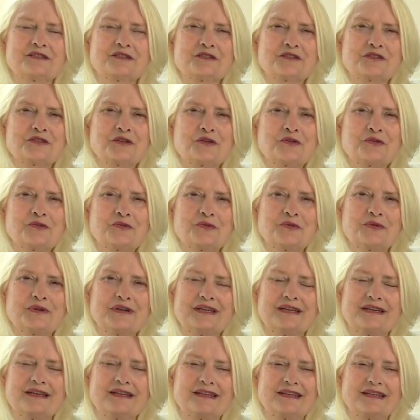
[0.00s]
so
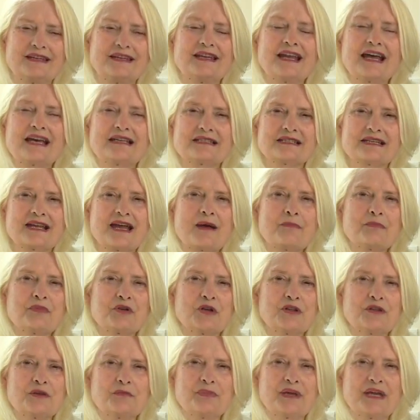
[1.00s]
it has to happen
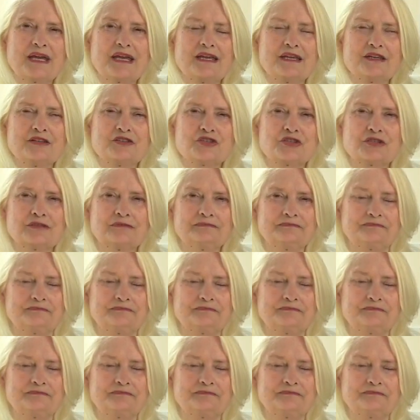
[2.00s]
on the page.